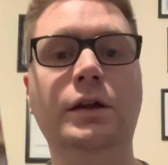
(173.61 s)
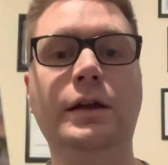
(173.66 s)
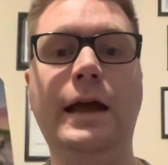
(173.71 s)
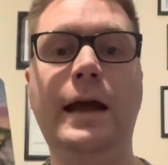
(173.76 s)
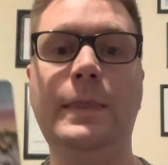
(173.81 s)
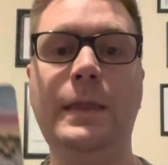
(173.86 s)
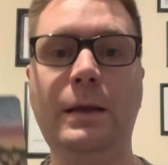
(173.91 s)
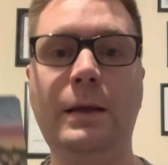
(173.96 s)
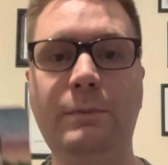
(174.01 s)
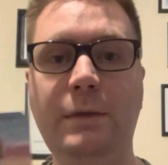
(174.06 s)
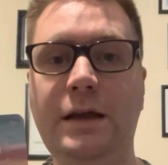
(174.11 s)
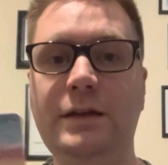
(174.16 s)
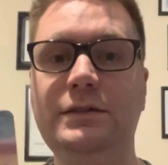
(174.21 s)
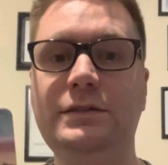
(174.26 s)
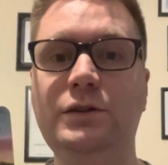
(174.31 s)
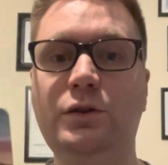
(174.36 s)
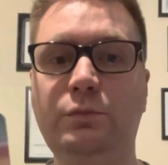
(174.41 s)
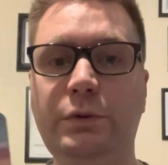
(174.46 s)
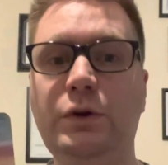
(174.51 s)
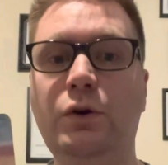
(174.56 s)
and there may
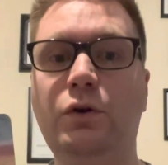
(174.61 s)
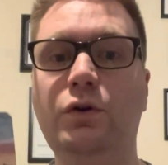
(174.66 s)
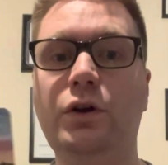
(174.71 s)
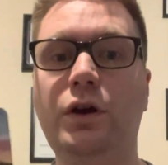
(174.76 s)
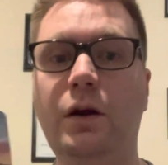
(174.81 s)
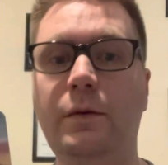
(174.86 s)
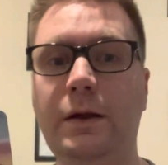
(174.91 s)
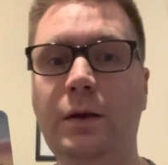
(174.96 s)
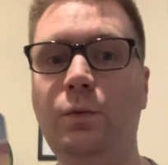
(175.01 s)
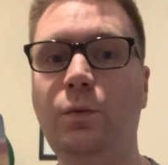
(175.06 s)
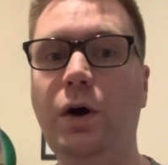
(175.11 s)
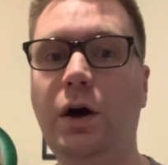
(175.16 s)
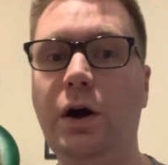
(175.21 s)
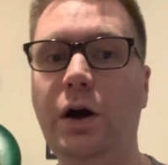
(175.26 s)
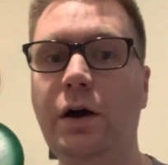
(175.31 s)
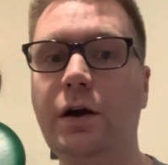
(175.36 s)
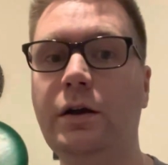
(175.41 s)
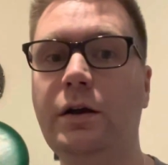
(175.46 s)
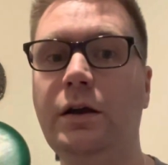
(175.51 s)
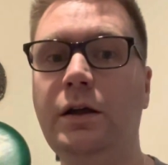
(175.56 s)
still be ongoing
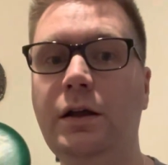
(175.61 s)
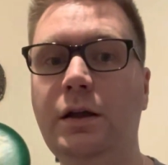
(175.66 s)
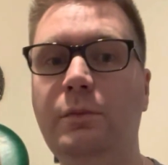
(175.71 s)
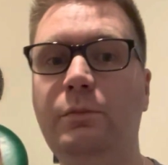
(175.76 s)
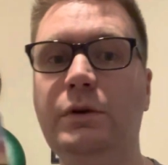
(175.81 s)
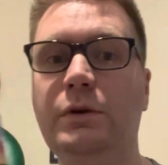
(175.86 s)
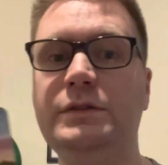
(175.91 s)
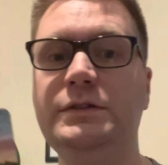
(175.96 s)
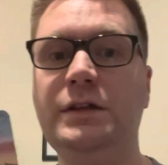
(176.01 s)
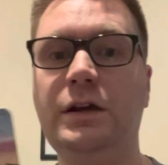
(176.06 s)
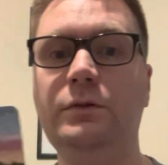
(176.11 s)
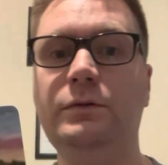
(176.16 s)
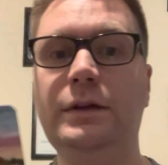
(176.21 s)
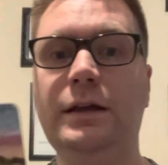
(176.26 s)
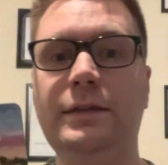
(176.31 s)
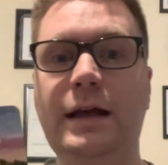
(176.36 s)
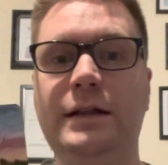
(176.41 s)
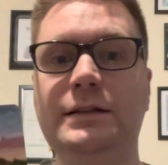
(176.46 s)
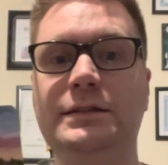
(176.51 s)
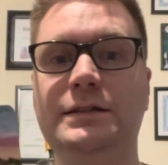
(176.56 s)
work, but don't
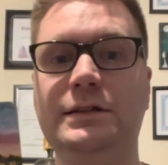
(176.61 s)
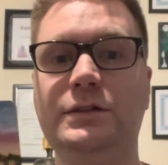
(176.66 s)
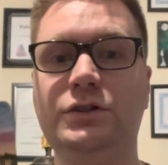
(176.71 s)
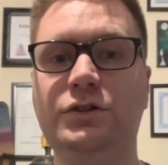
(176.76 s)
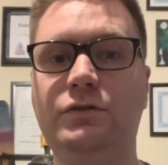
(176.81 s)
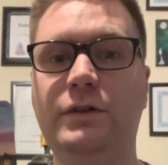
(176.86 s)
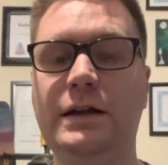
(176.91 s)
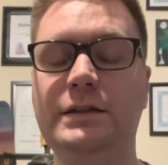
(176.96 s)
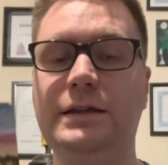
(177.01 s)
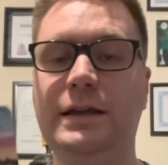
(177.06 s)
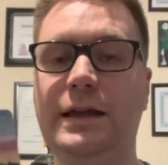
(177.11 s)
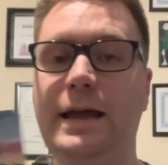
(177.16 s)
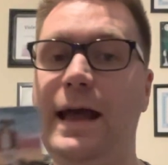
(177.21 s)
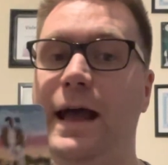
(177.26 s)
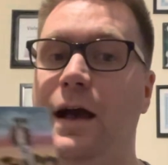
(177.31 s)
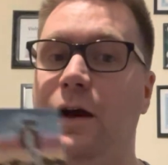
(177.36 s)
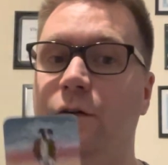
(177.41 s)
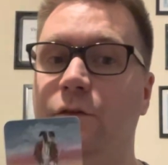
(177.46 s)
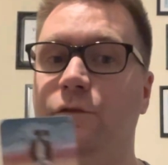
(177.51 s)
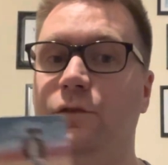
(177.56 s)
let that discredit
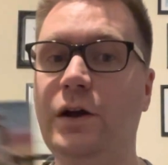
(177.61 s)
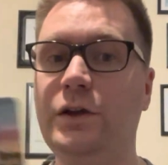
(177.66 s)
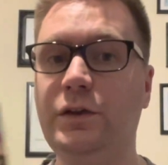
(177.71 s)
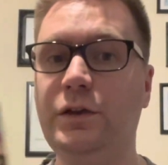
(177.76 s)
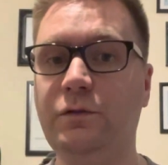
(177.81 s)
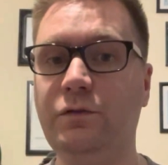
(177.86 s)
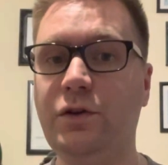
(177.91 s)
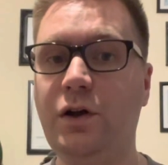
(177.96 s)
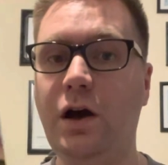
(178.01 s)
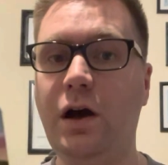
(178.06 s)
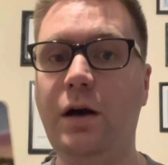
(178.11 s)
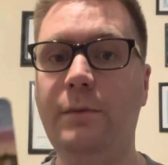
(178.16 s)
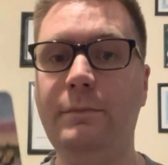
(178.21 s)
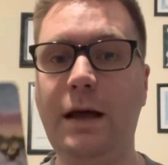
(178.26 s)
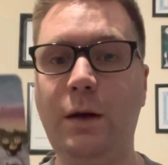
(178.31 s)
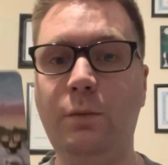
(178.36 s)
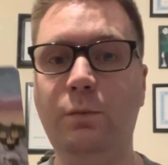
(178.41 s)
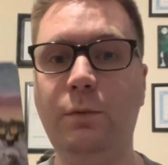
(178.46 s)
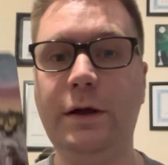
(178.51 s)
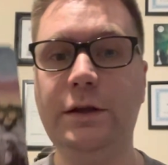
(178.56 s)
how far you've come
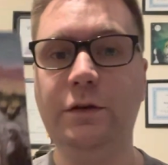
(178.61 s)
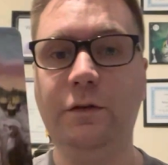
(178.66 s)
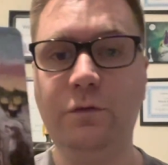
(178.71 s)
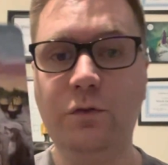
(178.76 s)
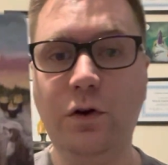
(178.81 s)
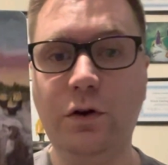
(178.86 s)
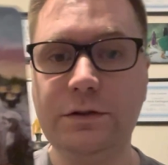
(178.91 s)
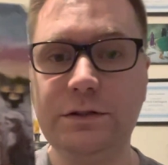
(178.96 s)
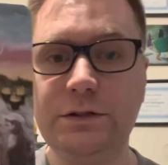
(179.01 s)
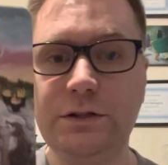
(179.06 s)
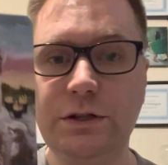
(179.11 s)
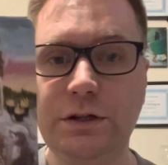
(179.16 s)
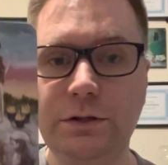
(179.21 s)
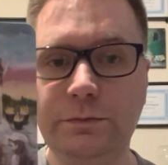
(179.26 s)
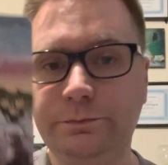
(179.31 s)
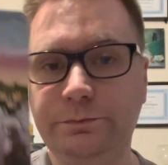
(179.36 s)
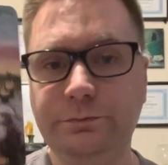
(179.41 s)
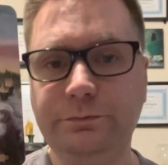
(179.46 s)
and where you've got to.